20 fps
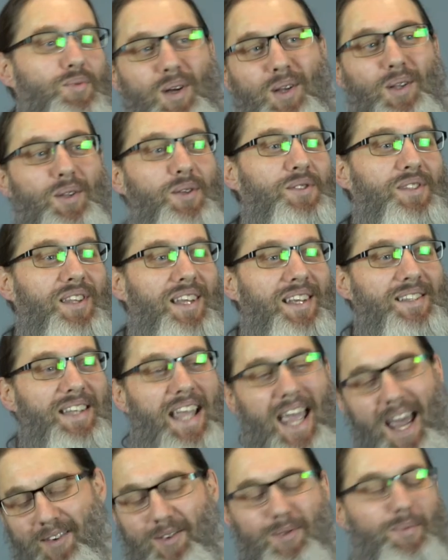one of those things,
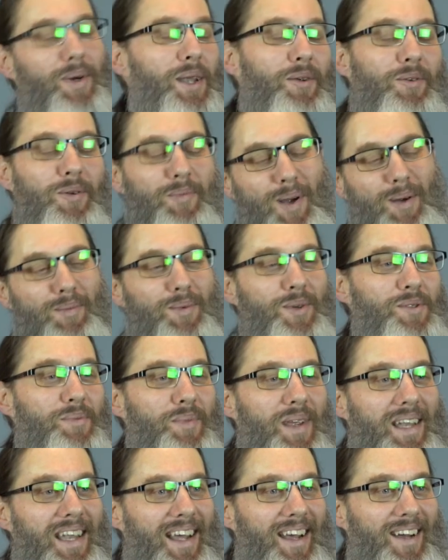everybody remembers
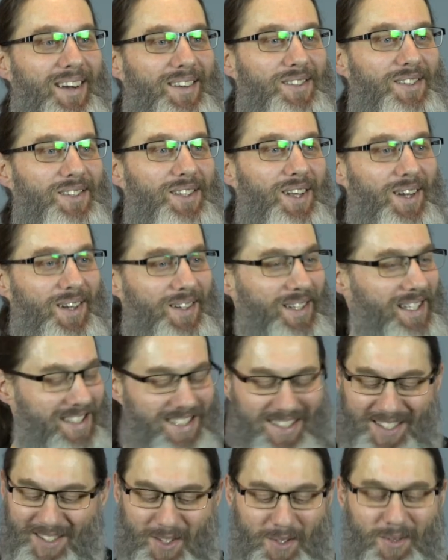me now, so
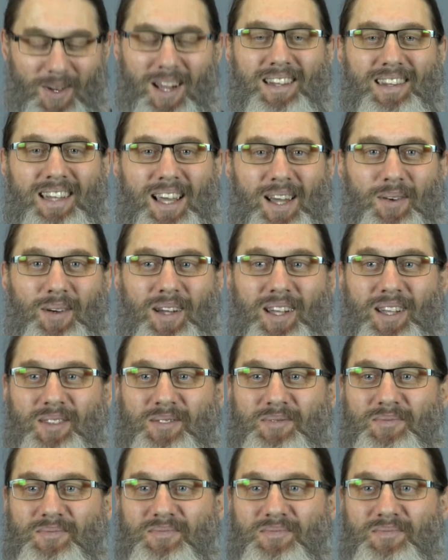it's great that way.